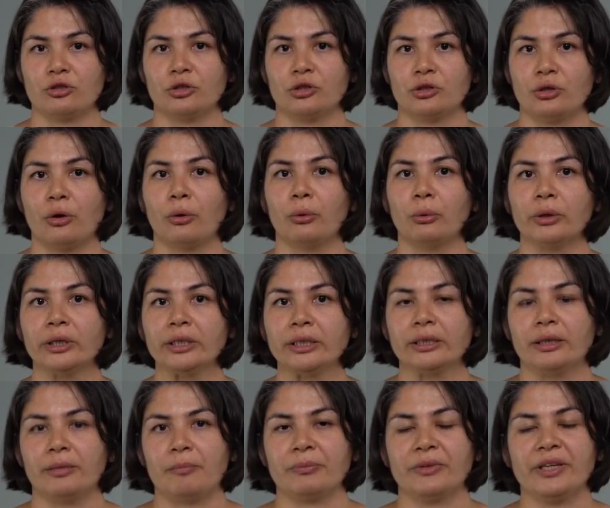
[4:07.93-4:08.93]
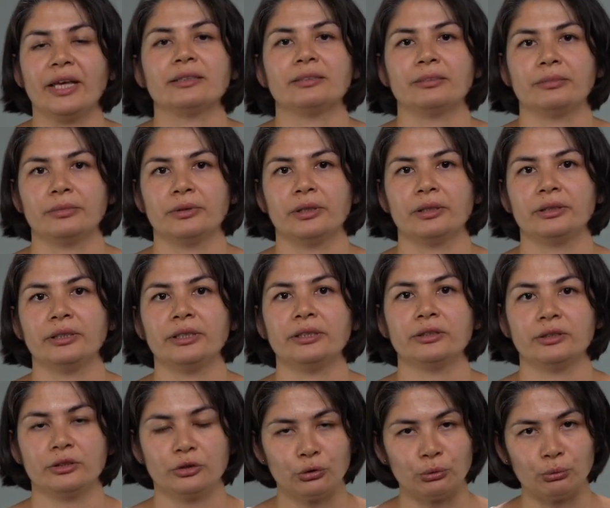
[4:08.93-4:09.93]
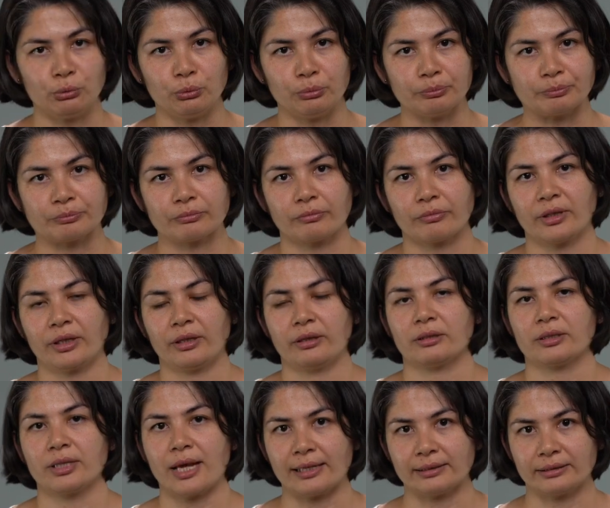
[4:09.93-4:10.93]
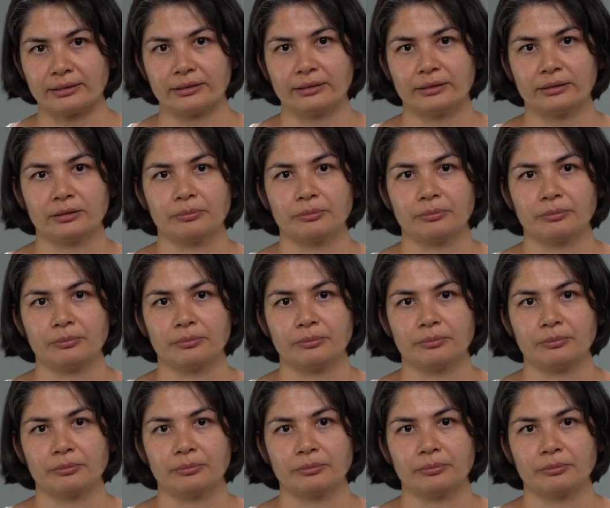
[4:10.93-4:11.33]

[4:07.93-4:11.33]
So yes, these two tasks.